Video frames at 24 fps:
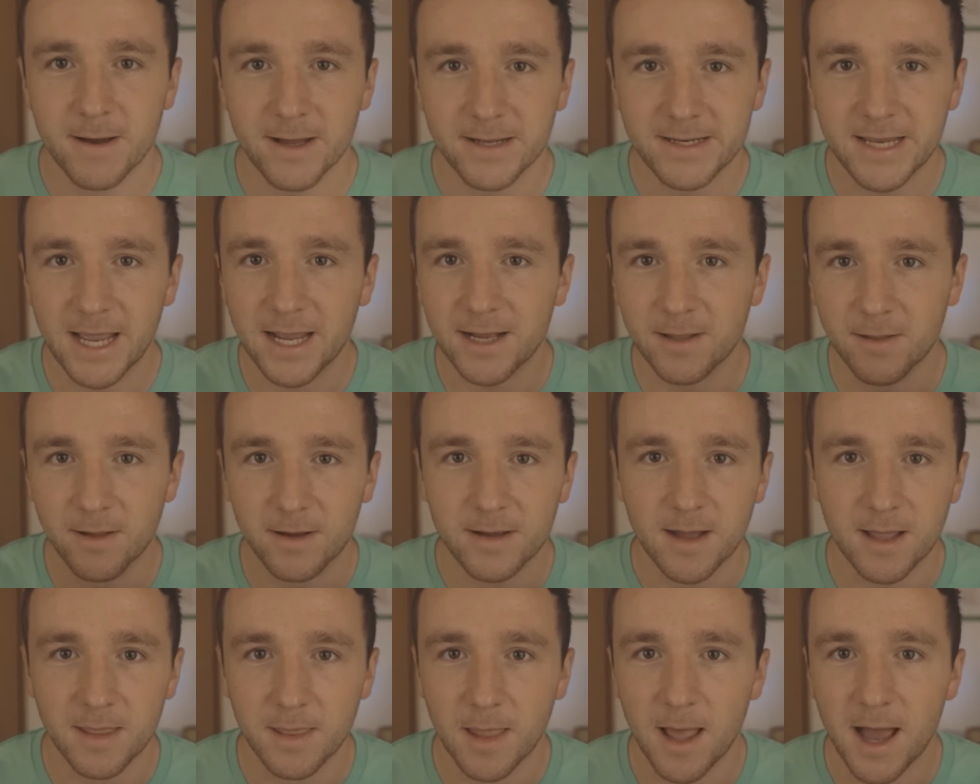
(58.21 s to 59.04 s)
but take a
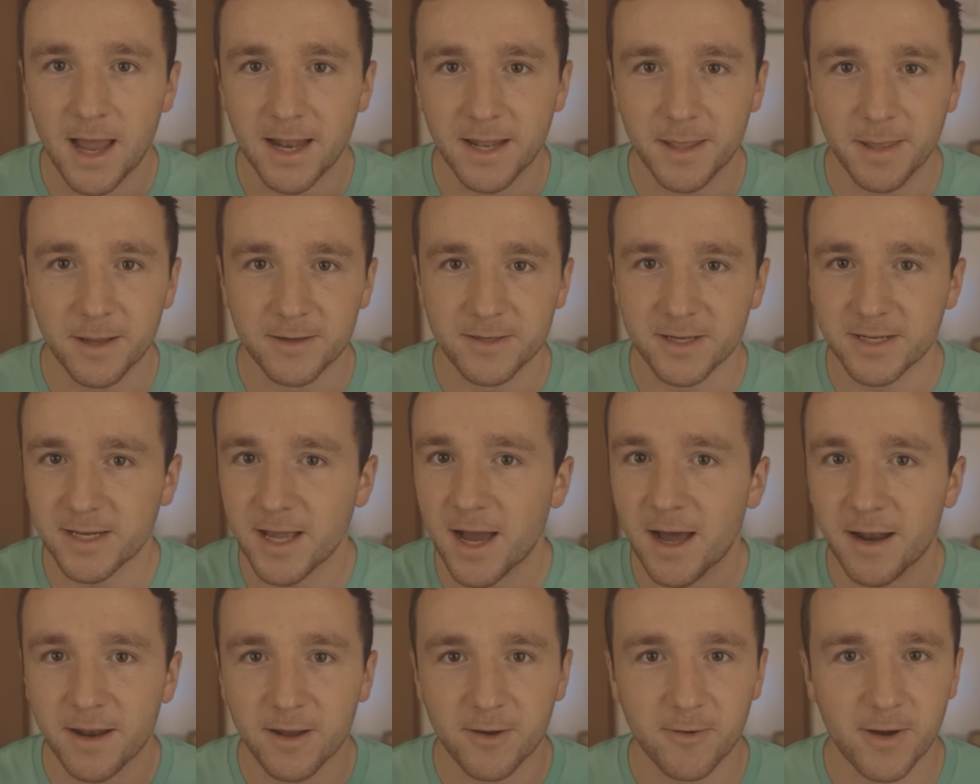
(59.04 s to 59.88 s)
look online and there's a
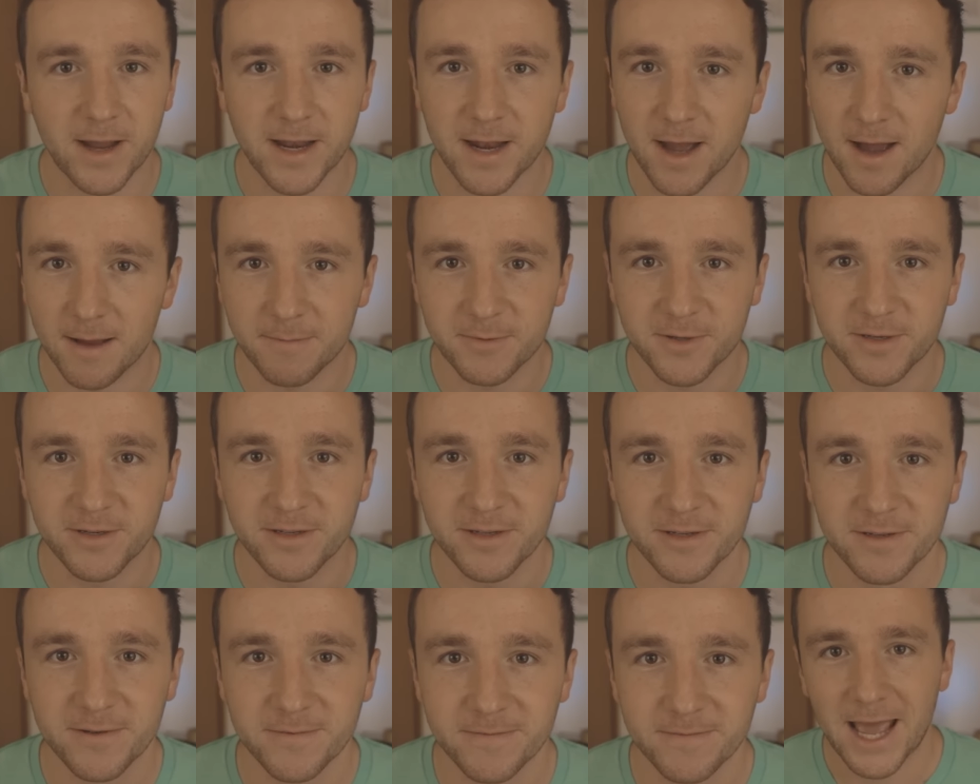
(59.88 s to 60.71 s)
ton of great
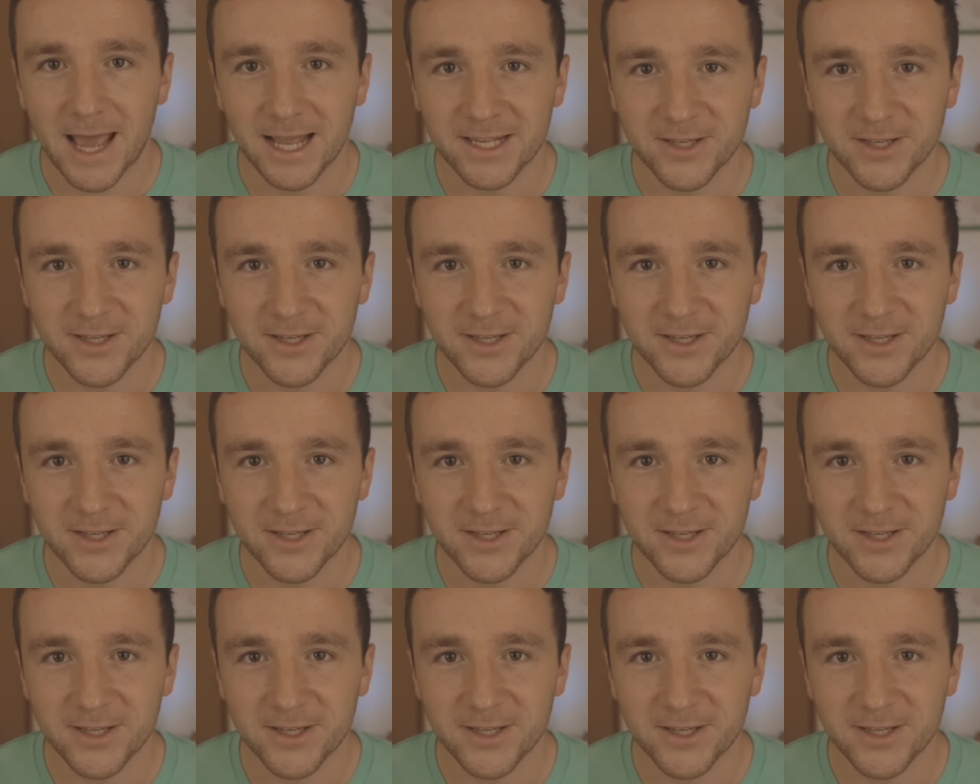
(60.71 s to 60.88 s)
options.